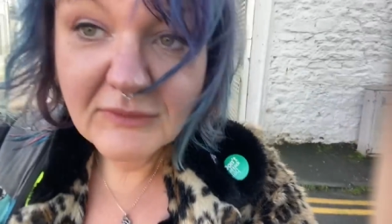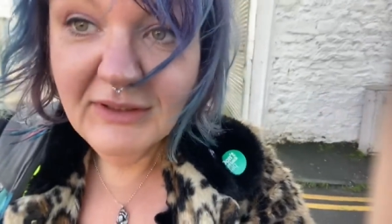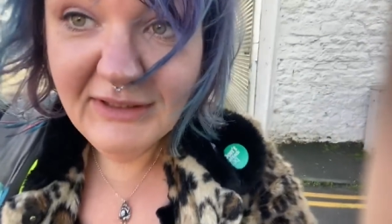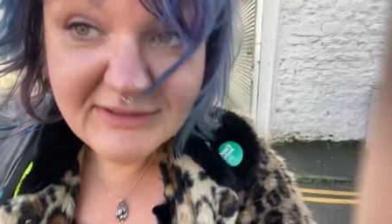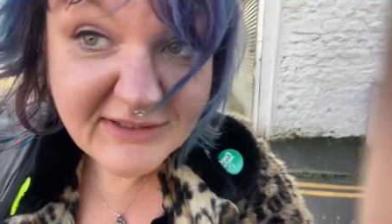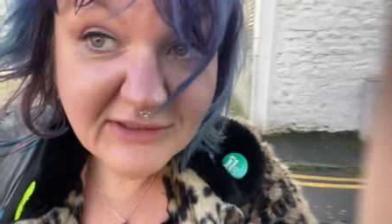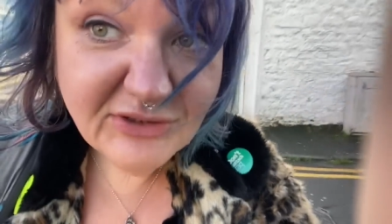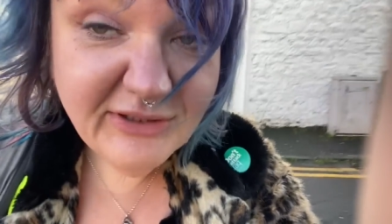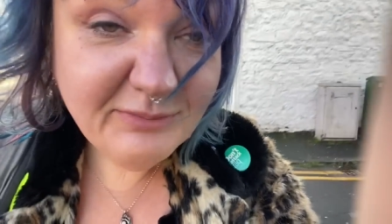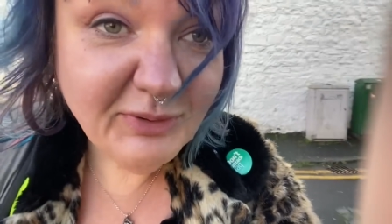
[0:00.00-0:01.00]
It is
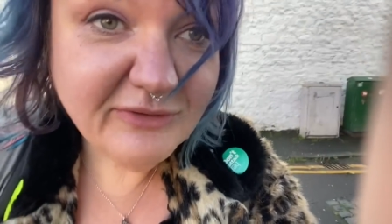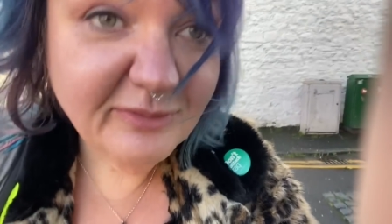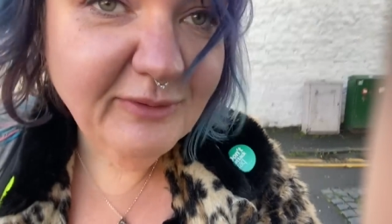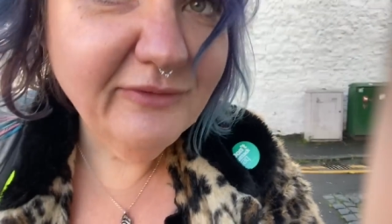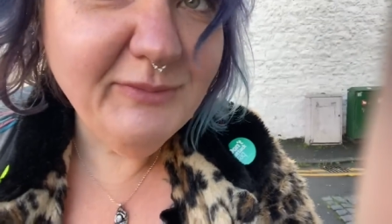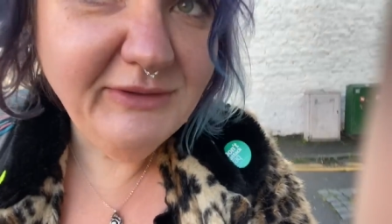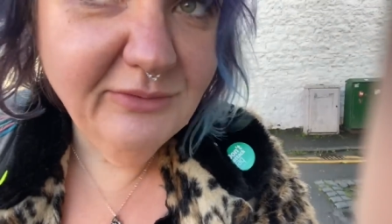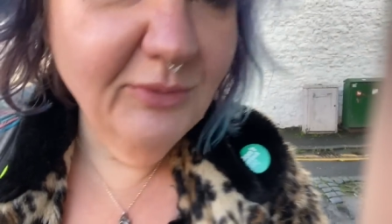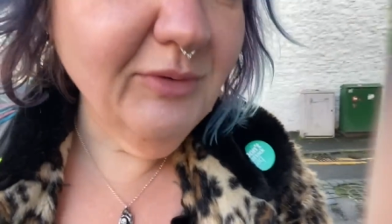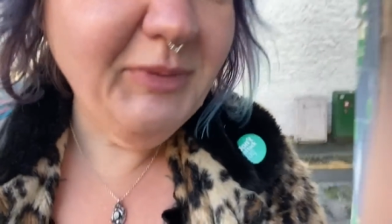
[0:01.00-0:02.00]
actually impossible for me
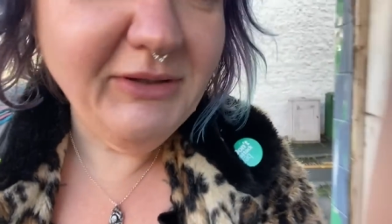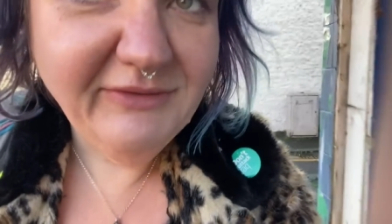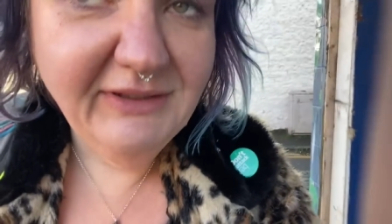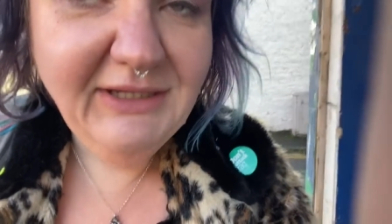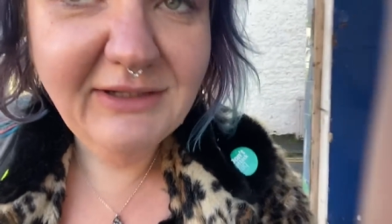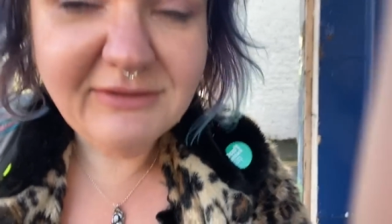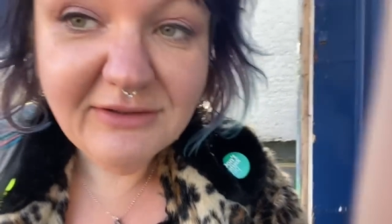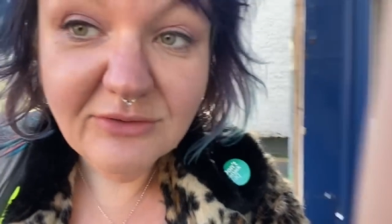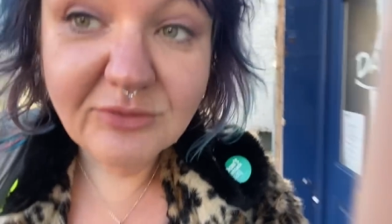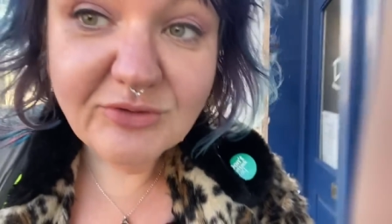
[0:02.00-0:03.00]
to walk past the cat
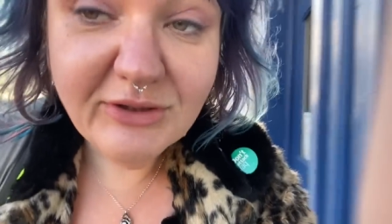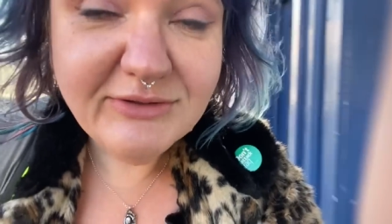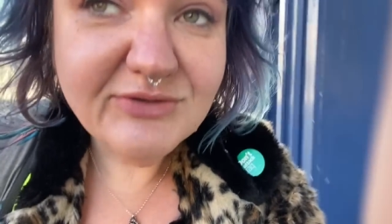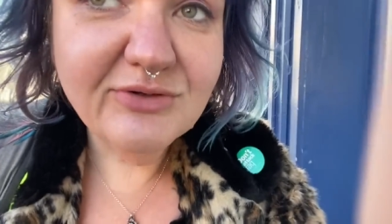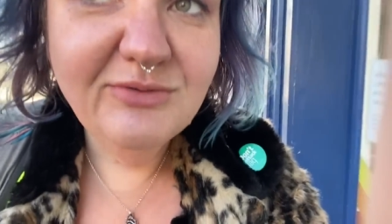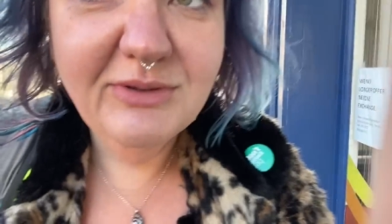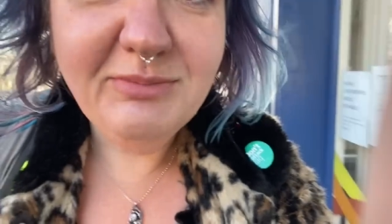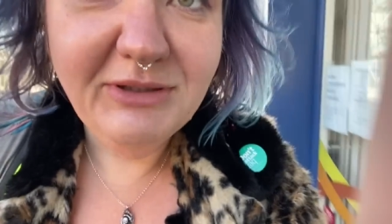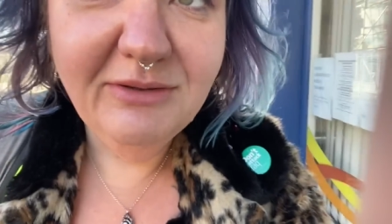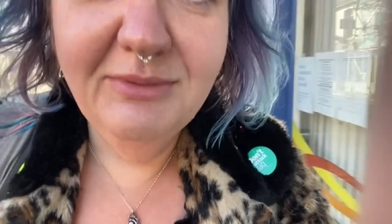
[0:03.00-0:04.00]
and not try and stroke it,
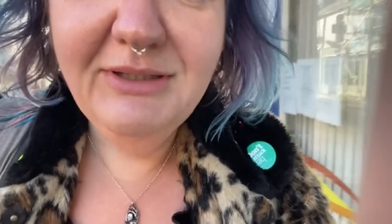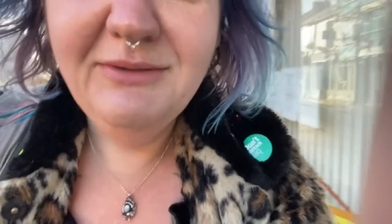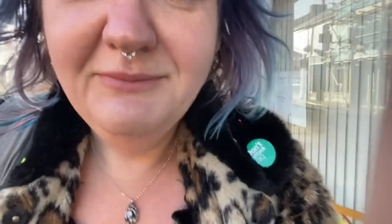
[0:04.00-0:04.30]
by the way.